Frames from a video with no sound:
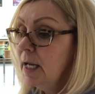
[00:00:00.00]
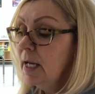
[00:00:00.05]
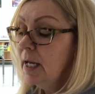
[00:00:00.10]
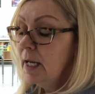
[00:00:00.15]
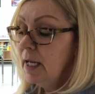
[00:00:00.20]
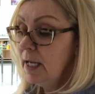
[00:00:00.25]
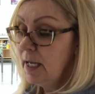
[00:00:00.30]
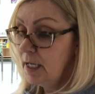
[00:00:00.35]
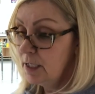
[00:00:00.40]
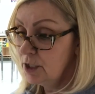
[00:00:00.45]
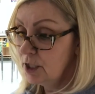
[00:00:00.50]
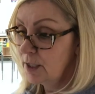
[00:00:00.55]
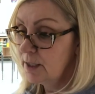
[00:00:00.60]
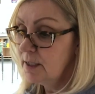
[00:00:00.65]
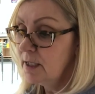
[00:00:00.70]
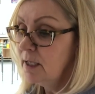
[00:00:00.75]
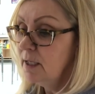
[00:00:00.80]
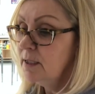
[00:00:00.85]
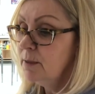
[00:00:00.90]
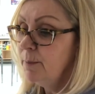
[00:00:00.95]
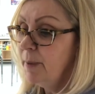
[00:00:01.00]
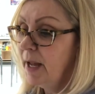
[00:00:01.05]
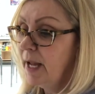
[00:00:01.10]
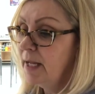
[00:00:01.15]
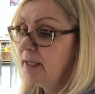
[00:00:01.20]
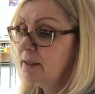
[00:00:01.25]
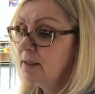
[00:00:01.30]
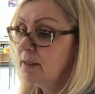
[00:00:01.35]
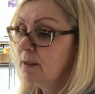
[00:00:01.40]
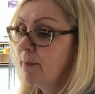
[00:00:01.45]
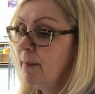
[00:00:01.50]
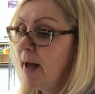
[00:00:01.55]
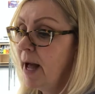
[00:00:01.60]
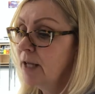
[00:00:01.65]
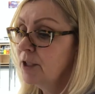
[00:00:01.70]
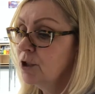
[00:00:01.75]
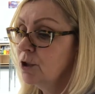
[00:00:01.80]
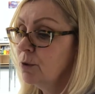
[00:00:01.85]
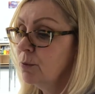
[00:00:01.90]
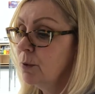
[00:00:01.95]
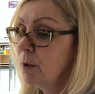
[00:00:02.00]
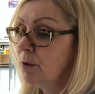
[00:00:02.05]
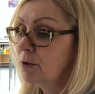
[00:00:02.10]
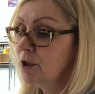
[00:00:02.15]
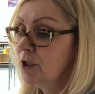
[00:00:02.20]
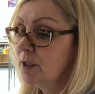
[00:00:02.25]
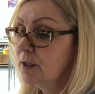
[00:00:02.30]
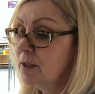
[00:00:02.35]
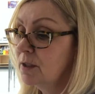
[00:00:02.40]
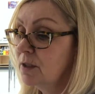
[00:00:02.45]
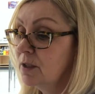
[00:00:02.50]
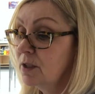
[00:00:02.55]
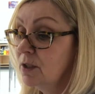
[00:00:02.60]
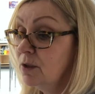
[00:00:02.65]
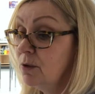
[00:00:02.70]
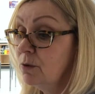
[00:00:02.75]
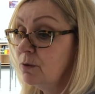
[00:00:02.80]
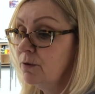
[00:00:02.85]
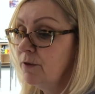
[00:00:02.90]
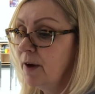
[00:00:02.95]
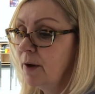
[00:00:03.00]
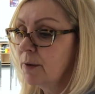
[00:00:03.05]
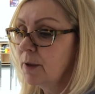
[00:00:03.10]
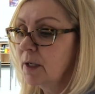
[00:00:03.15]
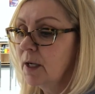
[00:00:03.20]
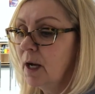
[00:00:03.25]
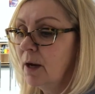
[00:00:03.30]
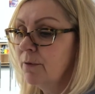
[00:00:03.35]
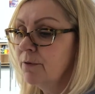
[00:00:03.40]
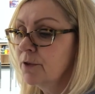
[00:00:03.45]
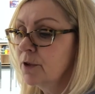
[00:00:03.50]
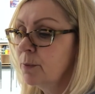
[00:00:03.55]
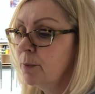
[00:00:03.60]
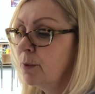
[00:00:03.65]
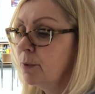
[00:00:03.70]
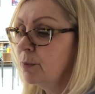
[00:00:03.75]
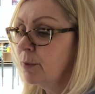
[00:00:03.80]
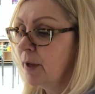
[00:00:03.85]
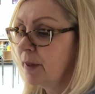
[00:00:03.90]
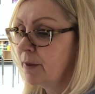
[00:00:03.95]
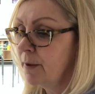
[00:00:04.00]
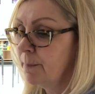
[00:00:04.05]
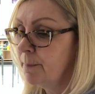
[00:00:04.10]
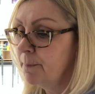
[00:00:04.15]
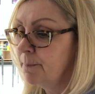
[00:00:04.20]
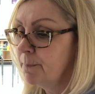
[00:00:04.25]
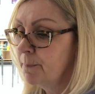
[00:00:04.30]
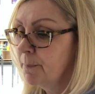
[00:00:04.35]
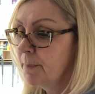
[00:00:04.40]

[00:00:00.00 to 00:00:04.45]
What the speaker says: He adjusted his pace to match the roaches and soon found a comfortable rhythm.